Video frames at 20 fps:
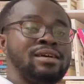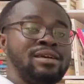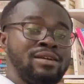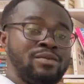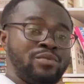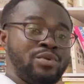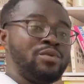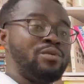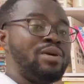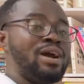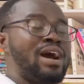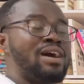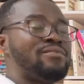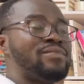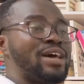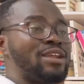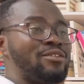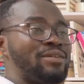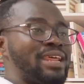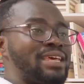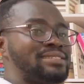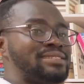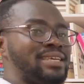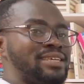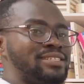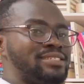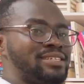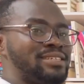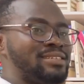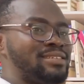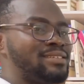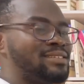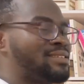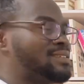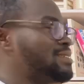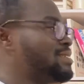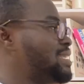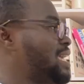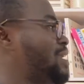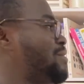We will have another session
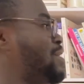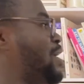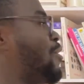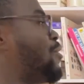that we are